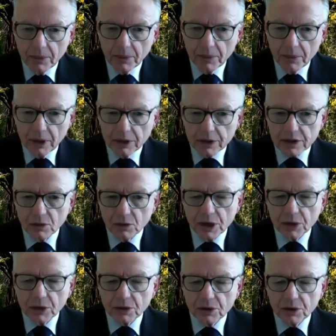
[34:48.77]
just a
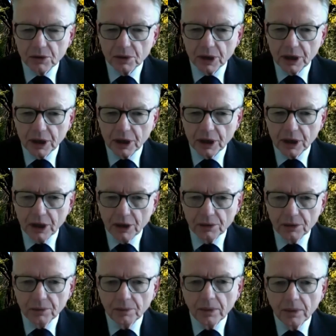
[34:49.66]
week or two ago
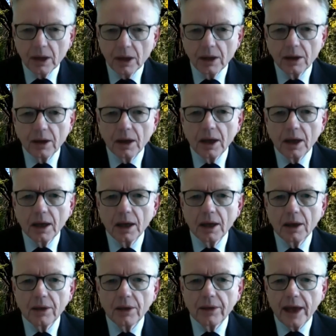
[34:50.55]

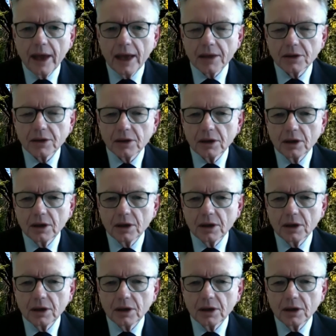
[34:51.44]
that